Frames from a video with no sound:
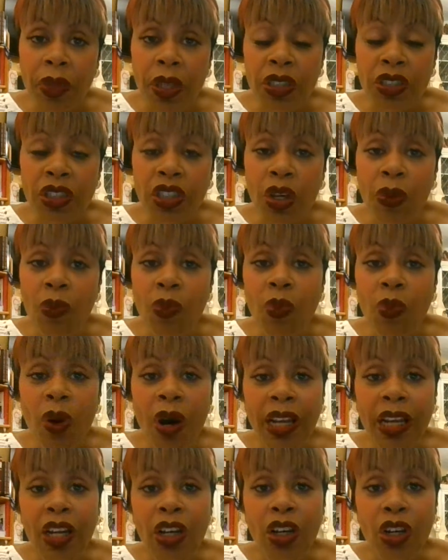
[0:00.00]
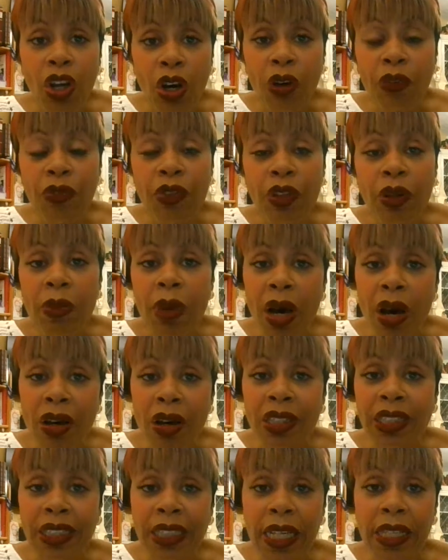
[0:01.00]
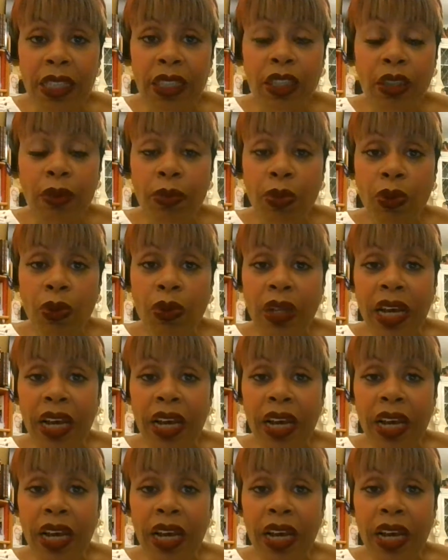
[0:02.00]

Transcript: So while a lot of them are sensible